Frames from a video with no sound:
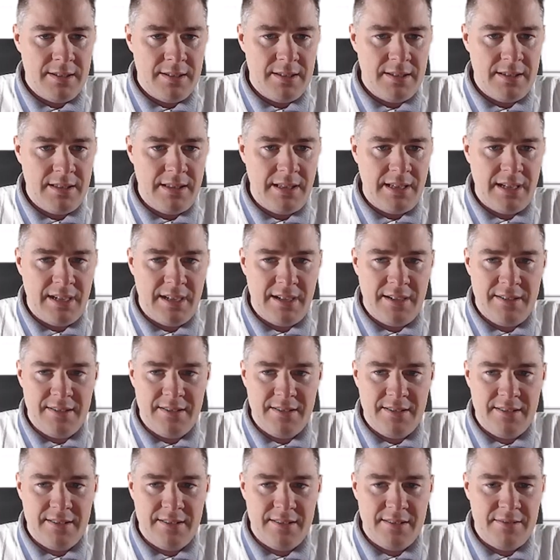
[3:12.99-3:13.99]
Yeah.
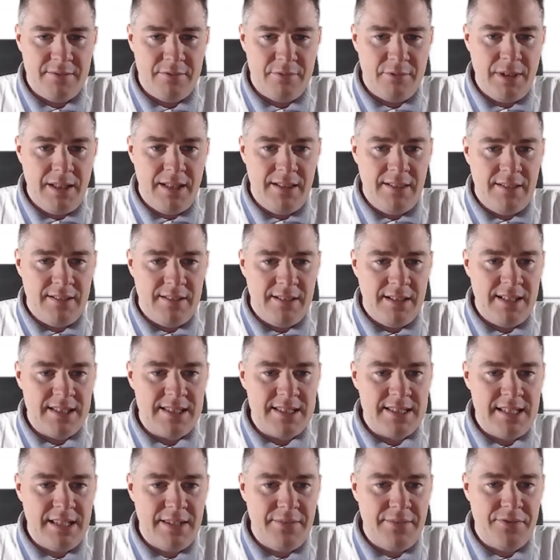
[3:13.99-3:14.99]
Well, let's
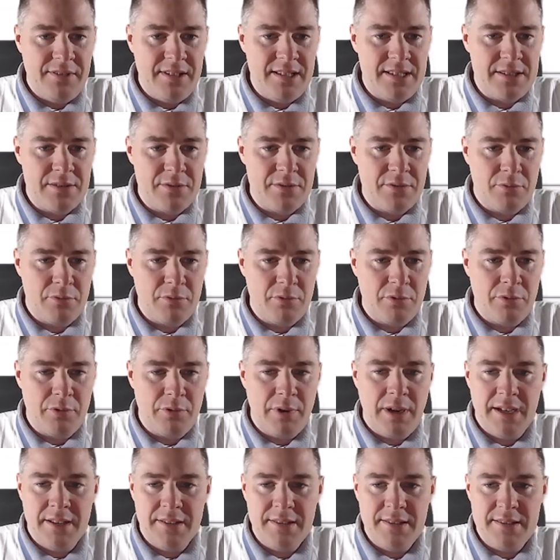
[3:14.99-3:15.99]
see if this
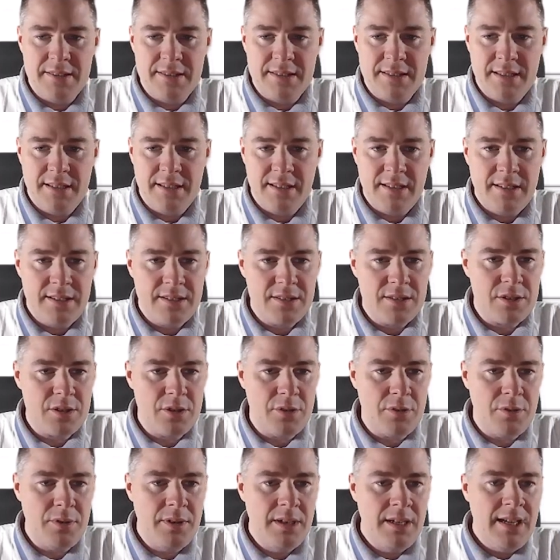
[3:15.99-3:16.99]
runs.
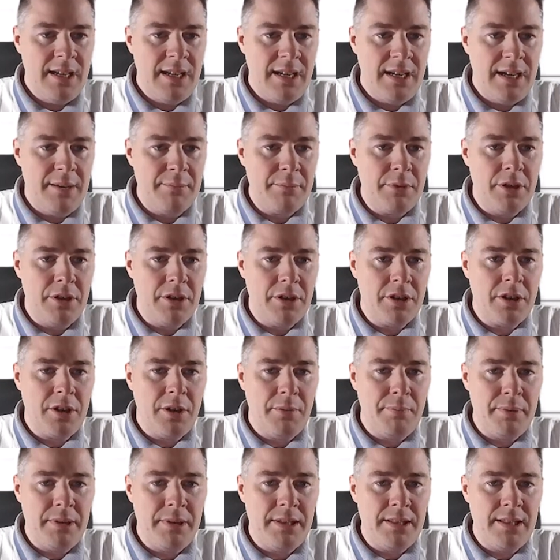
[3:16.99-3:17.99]
So I'm going to
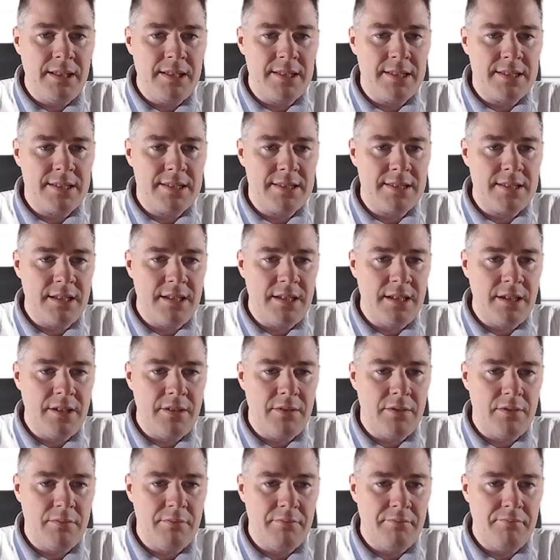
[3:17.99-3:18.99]
copy this
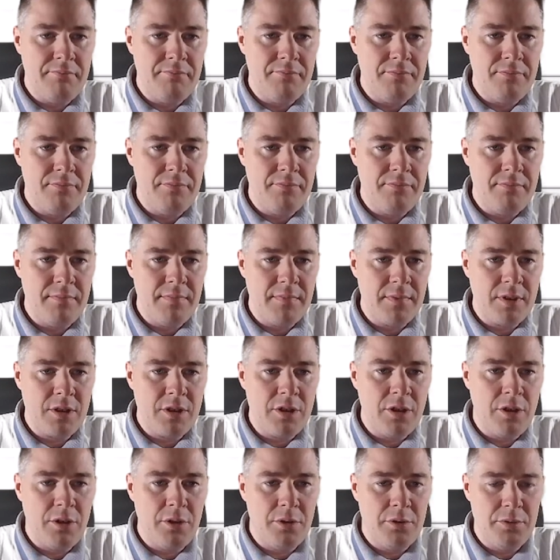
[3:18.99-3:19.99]

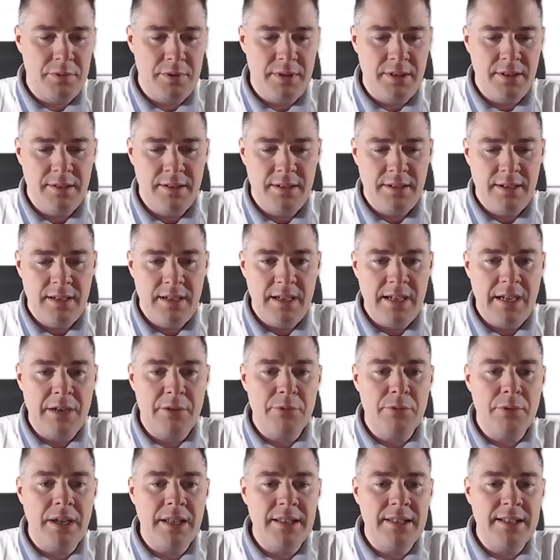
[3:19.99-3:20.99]
code and
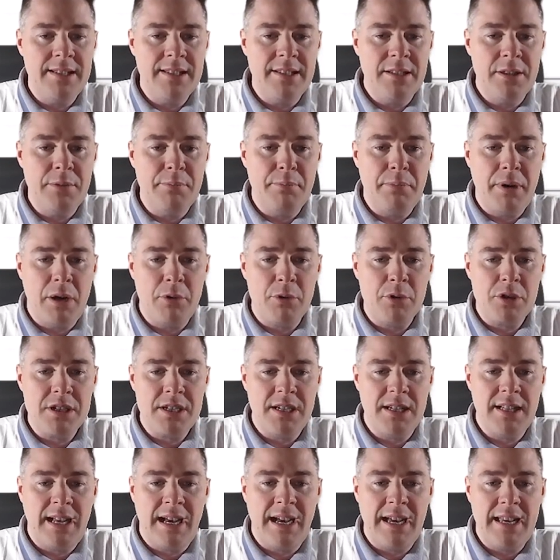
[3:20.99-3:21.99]
run it in a
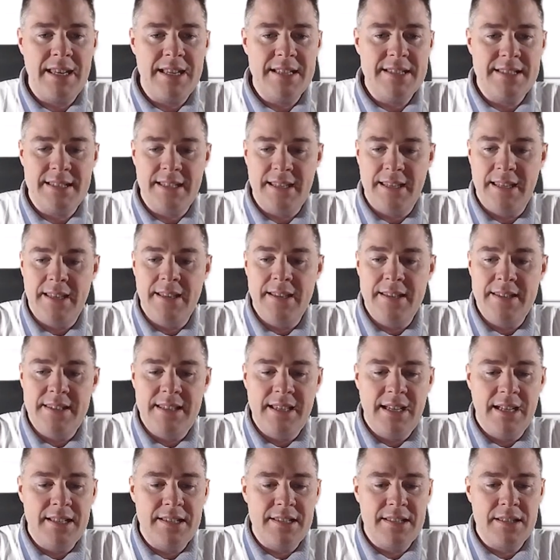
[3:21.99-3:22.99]
PowerShell ISE
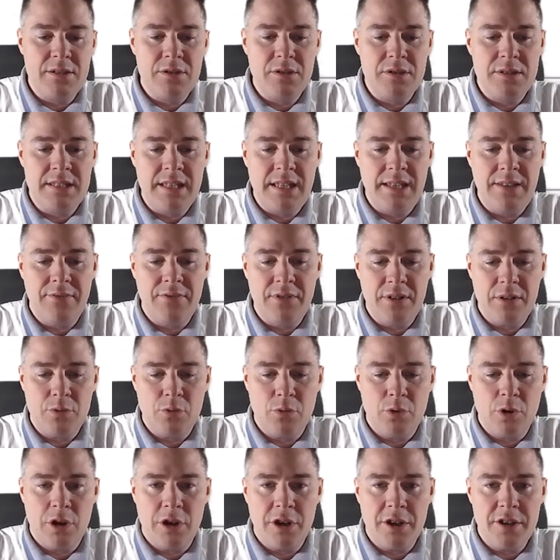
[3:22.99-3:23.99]
just to see if it
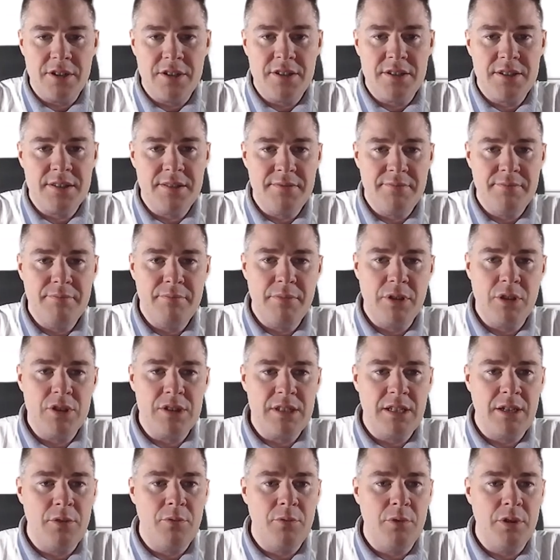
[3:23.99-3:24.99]
works, because
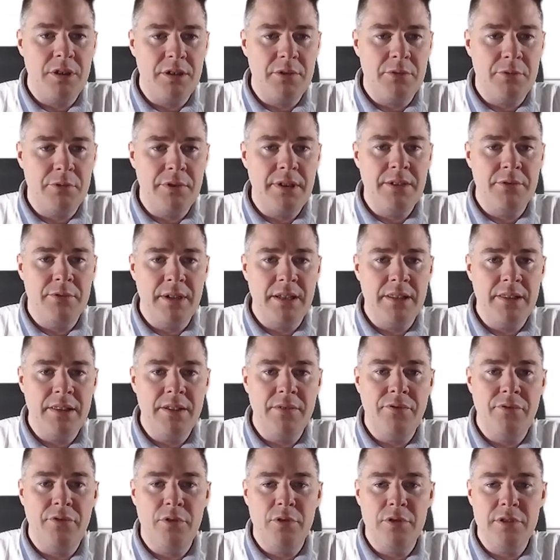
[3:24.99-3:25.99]
I don't want to rerun the
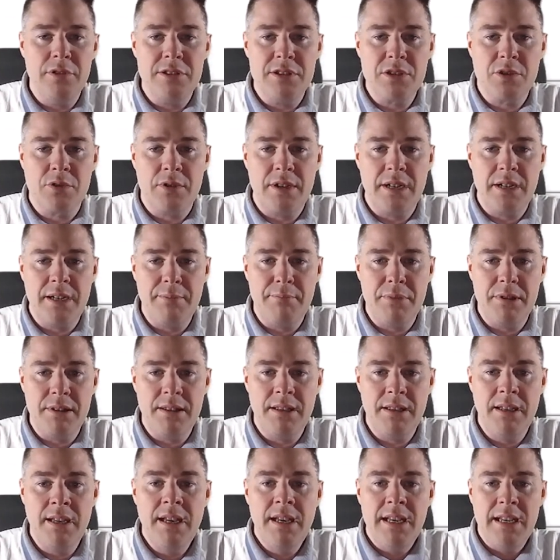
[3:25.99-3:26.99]
full script.
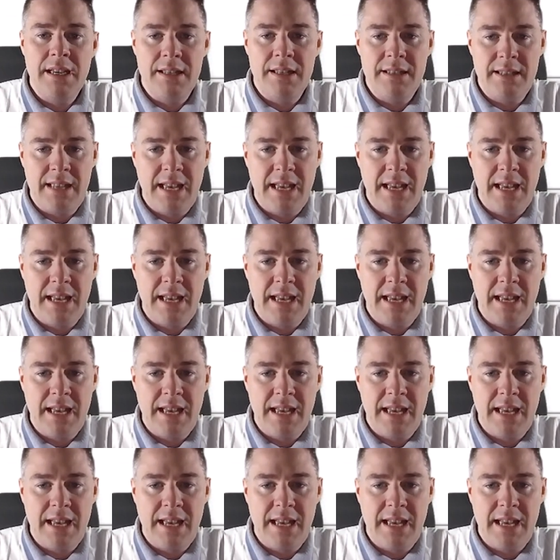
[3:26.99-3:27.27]
And it